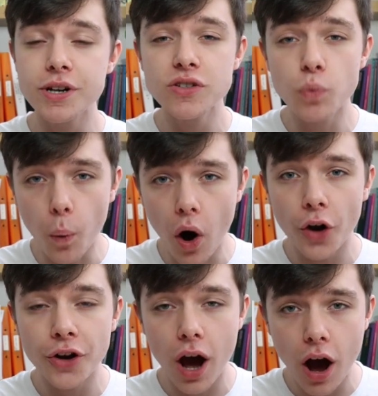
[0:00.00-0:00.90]
which is
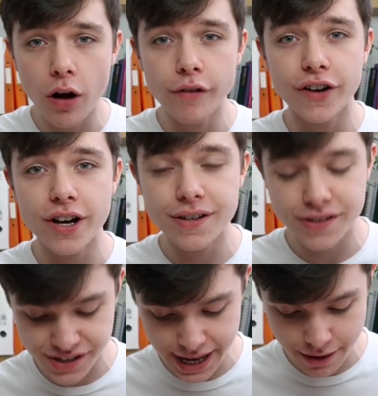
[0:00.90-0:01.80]
1 over
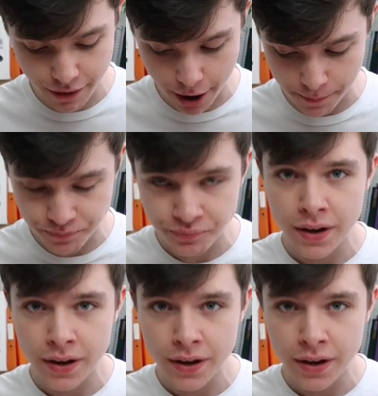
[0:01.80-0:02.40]
0.